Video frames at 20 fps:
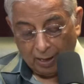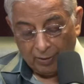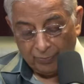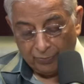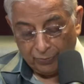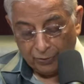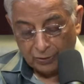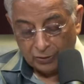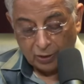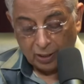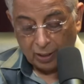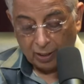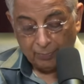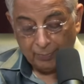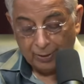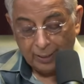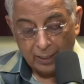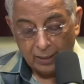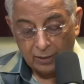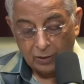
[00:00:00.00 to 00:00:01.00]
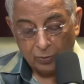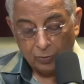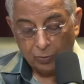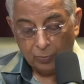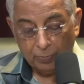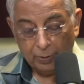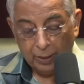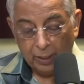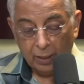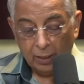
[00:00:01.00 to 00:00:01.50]
first recommendation would
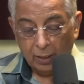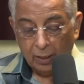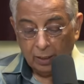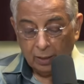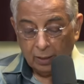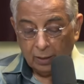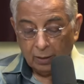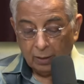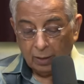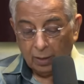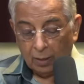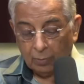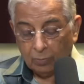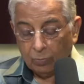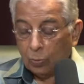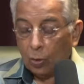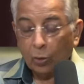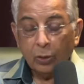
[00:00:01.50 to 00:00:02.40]
be no